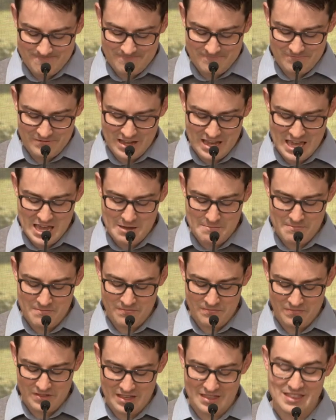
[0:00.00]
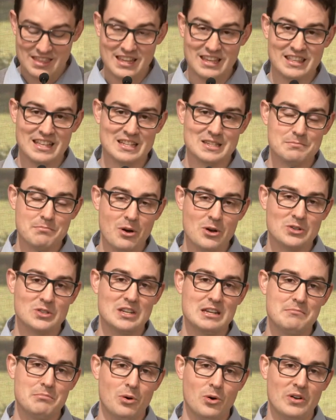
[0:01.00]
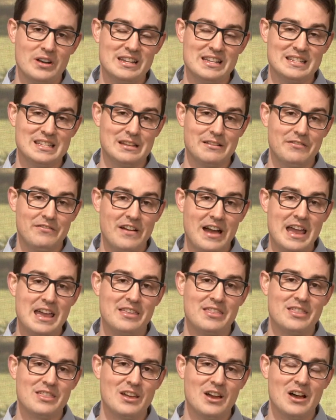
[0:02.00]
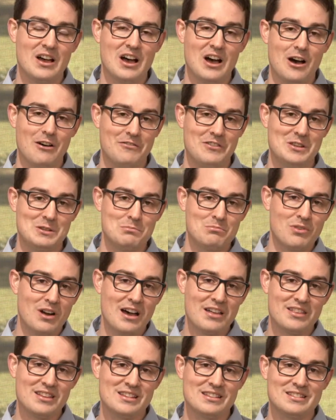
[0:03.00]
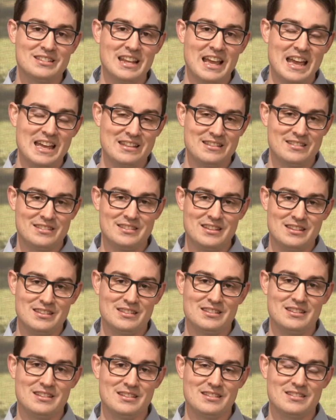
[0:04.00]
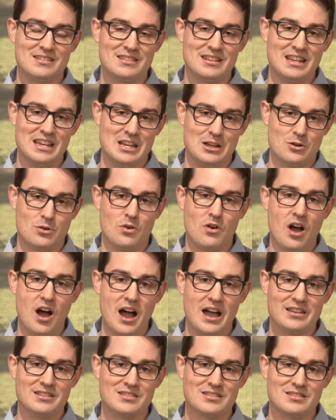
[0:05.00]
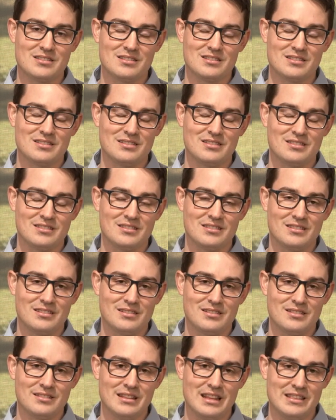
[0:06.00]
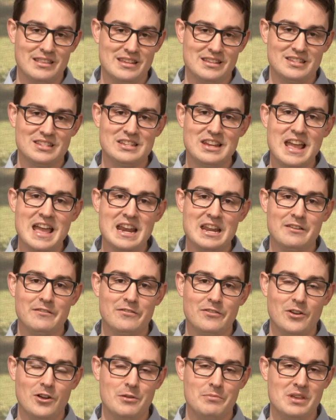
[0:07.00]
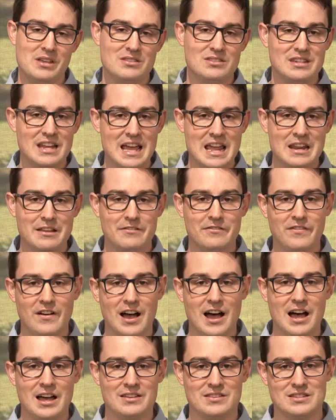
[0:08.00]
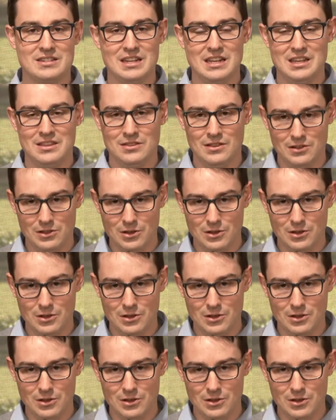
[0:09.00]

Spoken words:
For him, the thing that's most important is the faith of his brothers and sisters in Christ. That they're standing firm, they're standing fast in the